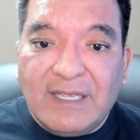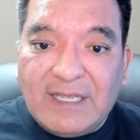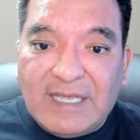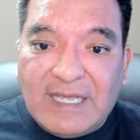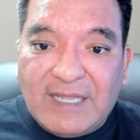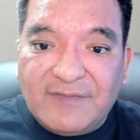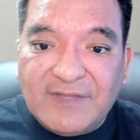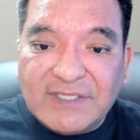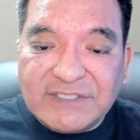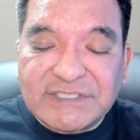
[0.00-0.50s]

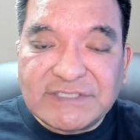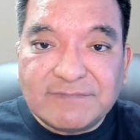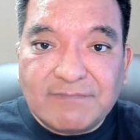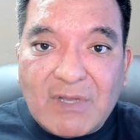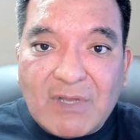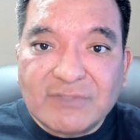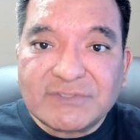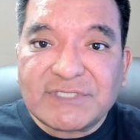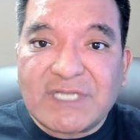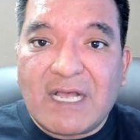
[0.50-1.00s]
And this is
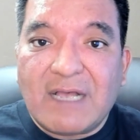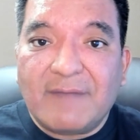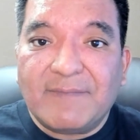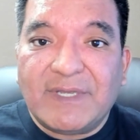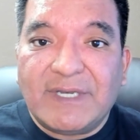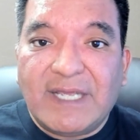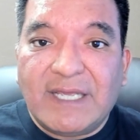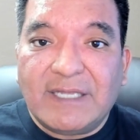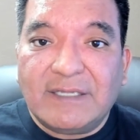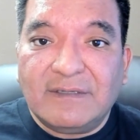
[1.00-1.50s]
most
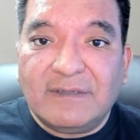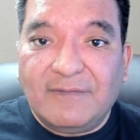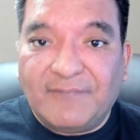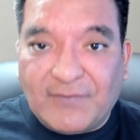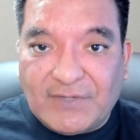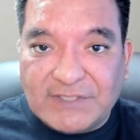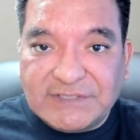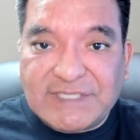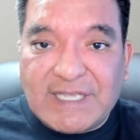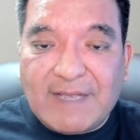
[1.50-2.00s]
common
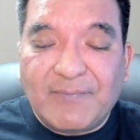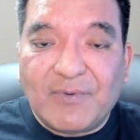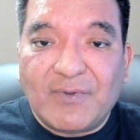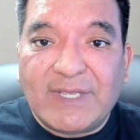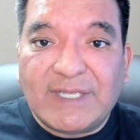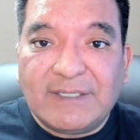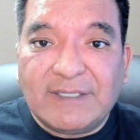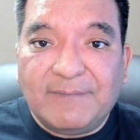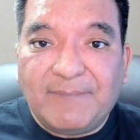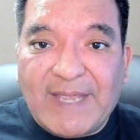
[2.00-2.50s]
for example,
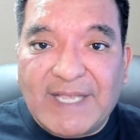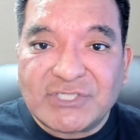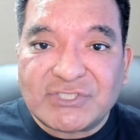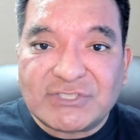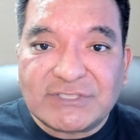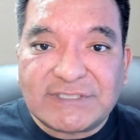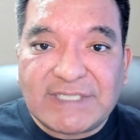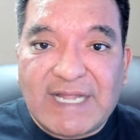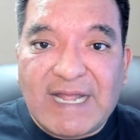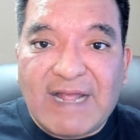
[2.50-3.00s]
in the
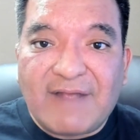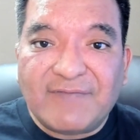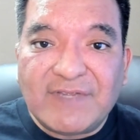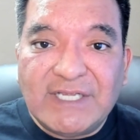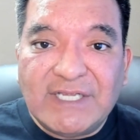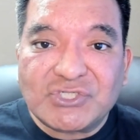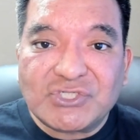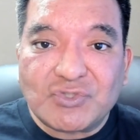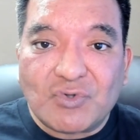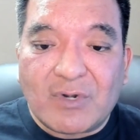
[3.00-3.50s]
patients that have
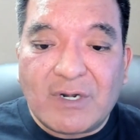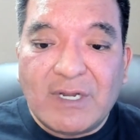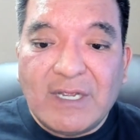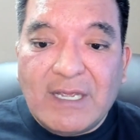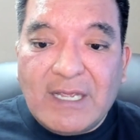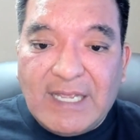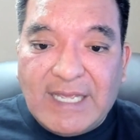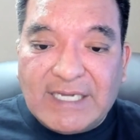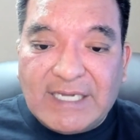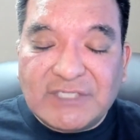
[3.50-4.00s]
Eshore.
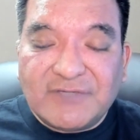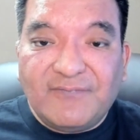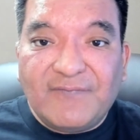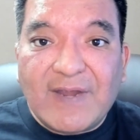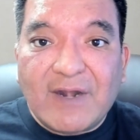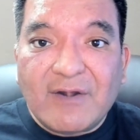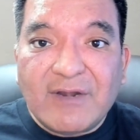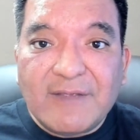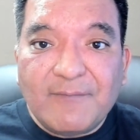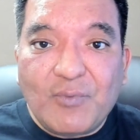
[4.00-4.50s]
And it's
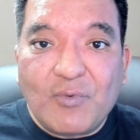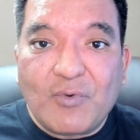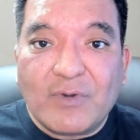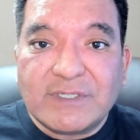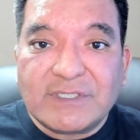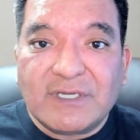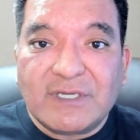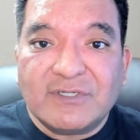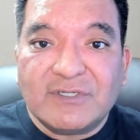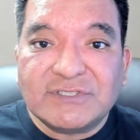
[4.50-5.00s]
very
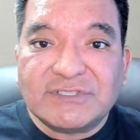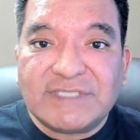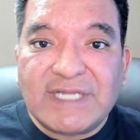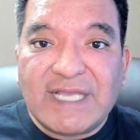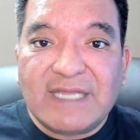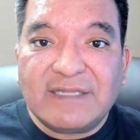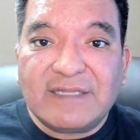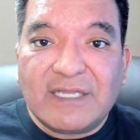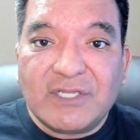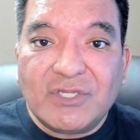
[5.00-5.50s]
important to
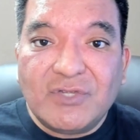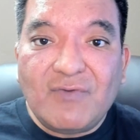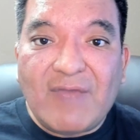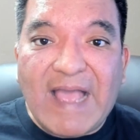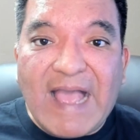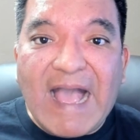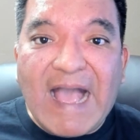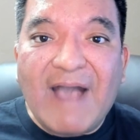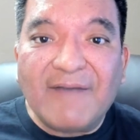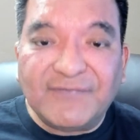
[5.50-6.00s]
understand that you
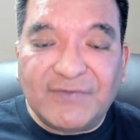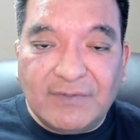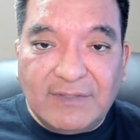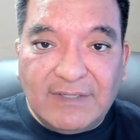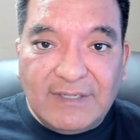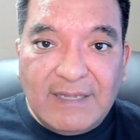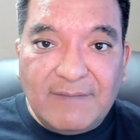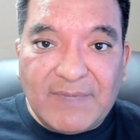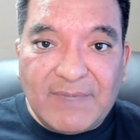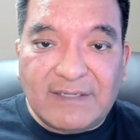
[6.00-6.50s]
have to
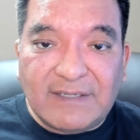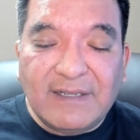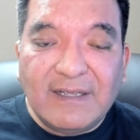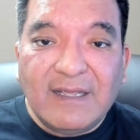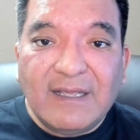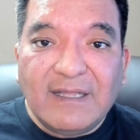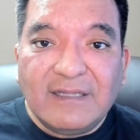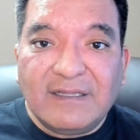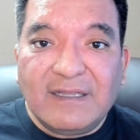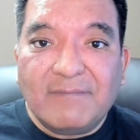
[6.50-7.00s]
limit
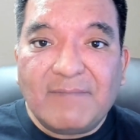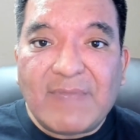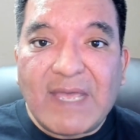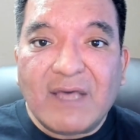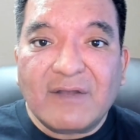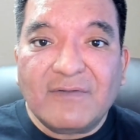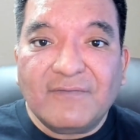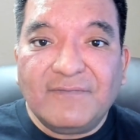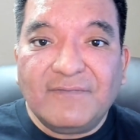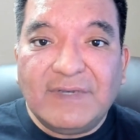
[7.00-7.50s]
the
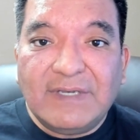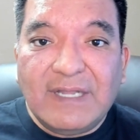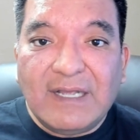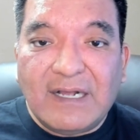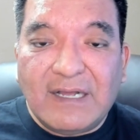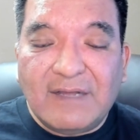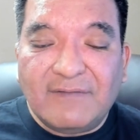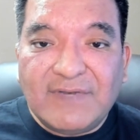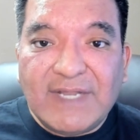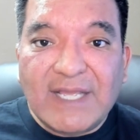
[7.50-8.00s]
amount
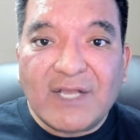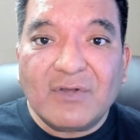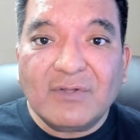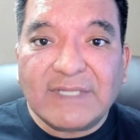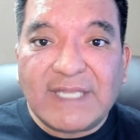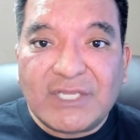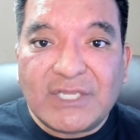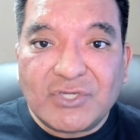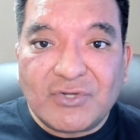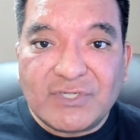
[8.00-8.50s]
of nickel
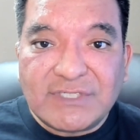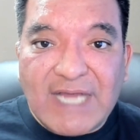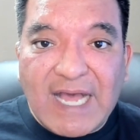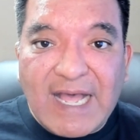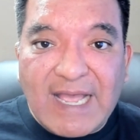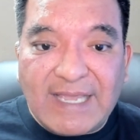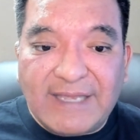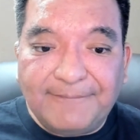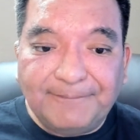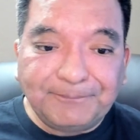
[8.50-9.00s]
in your
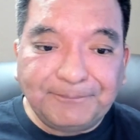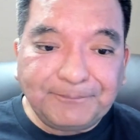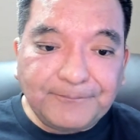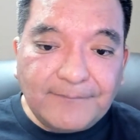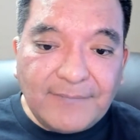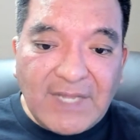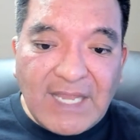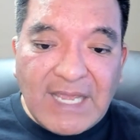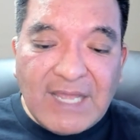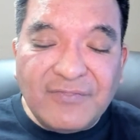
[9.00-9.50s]
diet,
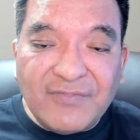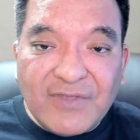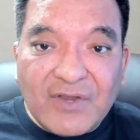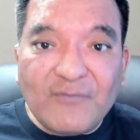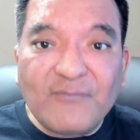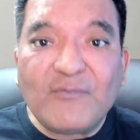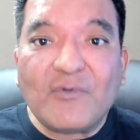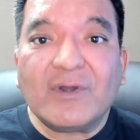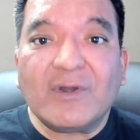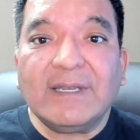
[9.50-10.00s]
and
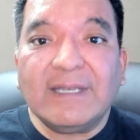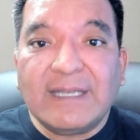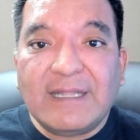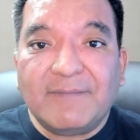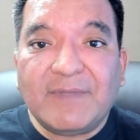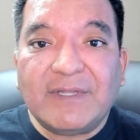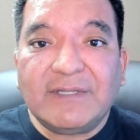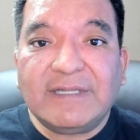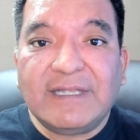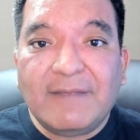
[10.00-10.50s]
therefore
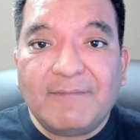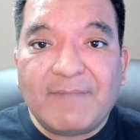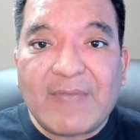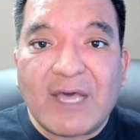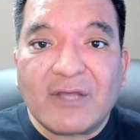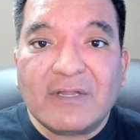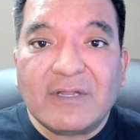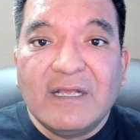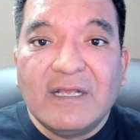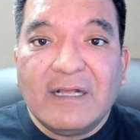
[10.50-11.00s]
limit the
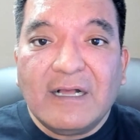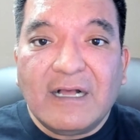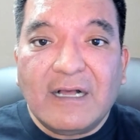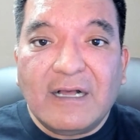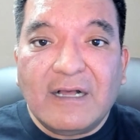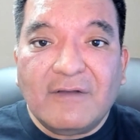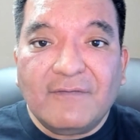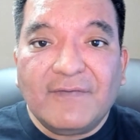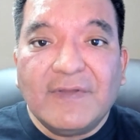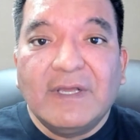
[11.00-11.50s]
amount
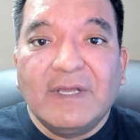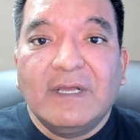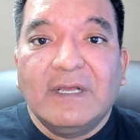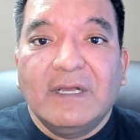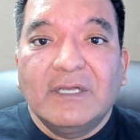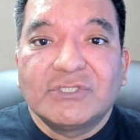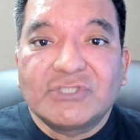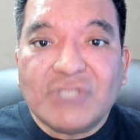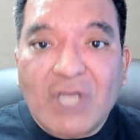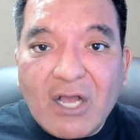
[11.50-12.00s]
of
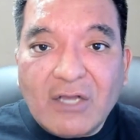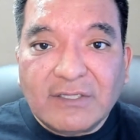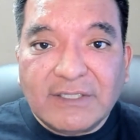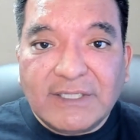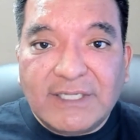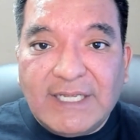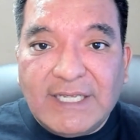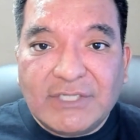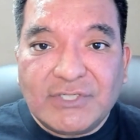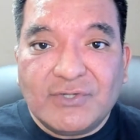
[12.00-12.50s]

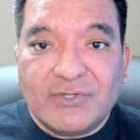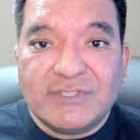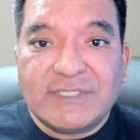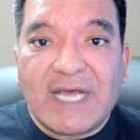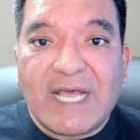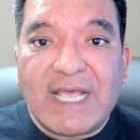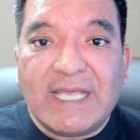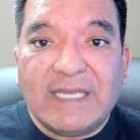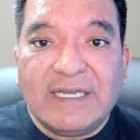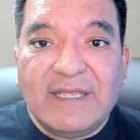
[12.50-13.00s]
chocolate in your
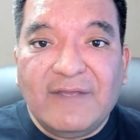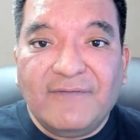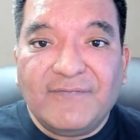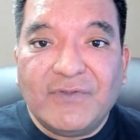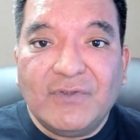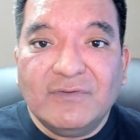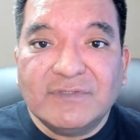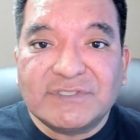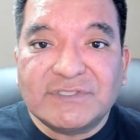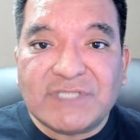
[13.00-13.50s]
diet if
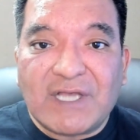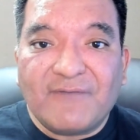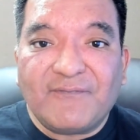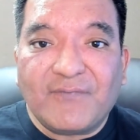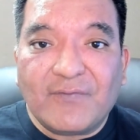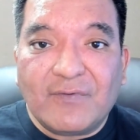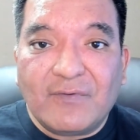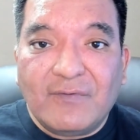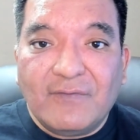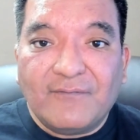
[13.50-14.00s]
you
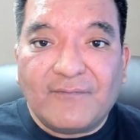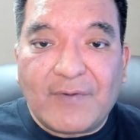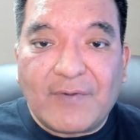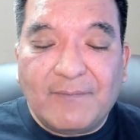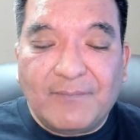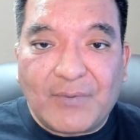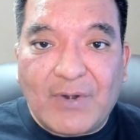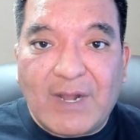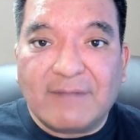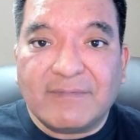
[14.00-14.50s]
suffer from
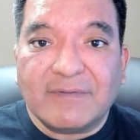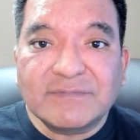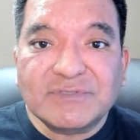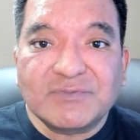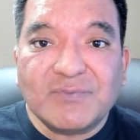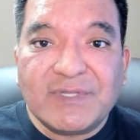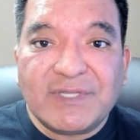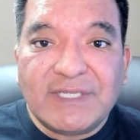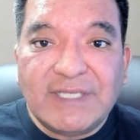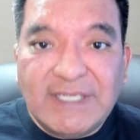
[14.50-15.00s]
problems
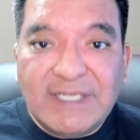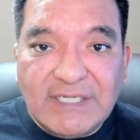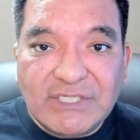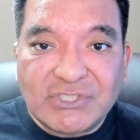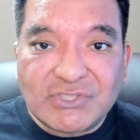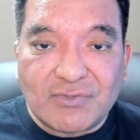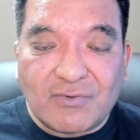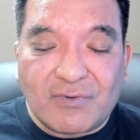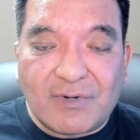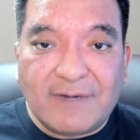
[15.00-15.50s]
with
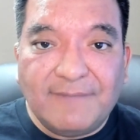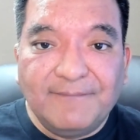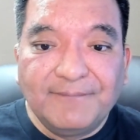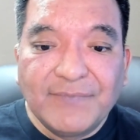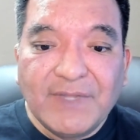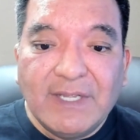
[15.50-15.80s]
Eshore.